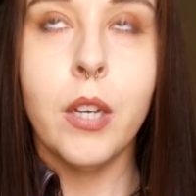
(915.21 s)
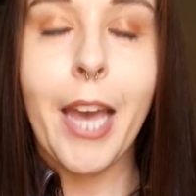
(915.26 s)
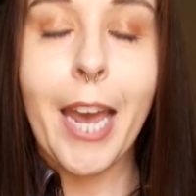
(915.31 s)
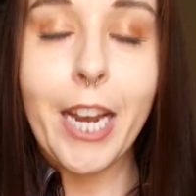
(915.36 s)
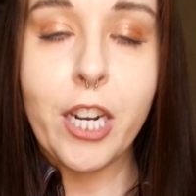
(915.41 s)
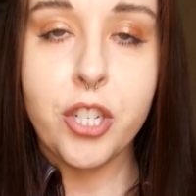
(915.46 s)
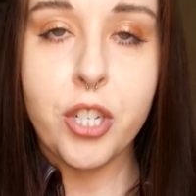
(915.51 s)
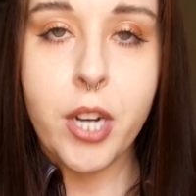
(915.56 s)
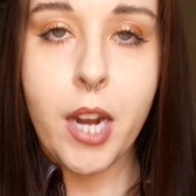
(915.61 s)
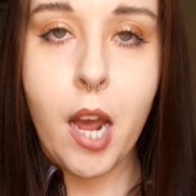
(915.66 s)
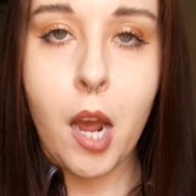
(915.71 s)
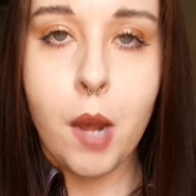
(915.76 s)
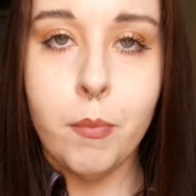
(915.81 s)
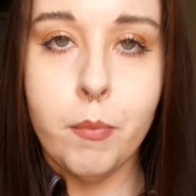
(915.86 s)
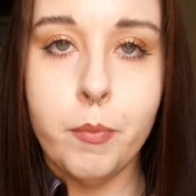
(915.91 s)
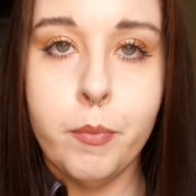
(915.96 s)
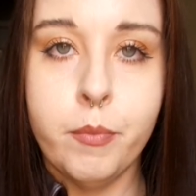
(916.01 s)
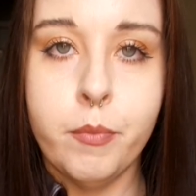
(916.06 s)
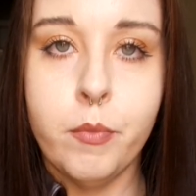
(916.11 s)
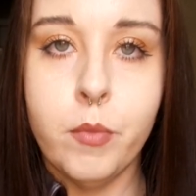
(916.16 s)

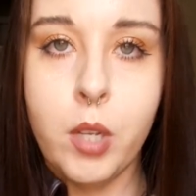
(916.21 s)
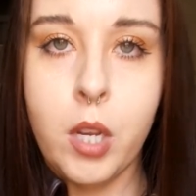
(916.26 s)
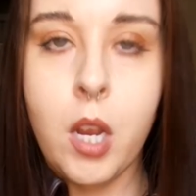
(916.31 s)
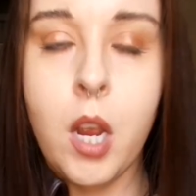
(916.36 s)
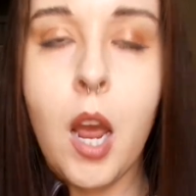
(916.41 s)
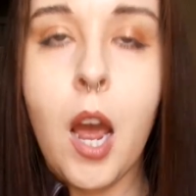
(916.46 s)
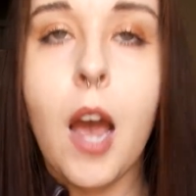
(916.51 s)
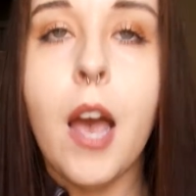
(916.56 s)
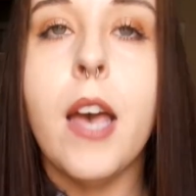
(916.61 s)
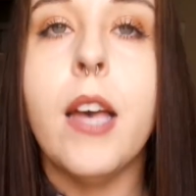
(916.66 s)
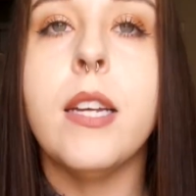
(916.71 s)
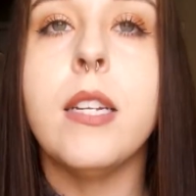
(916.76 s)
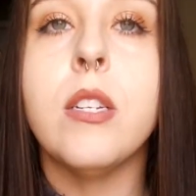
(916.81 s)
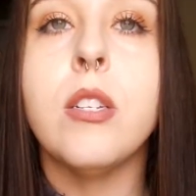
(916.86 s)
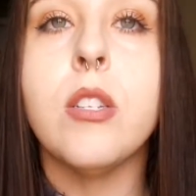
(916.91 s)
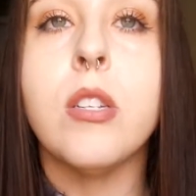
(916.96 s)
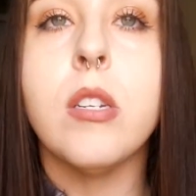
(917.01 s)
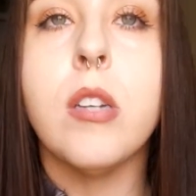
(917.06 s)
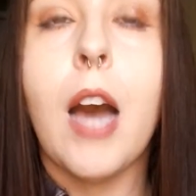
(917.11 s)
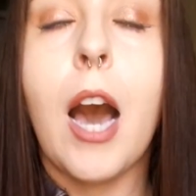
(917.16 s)
H&M. And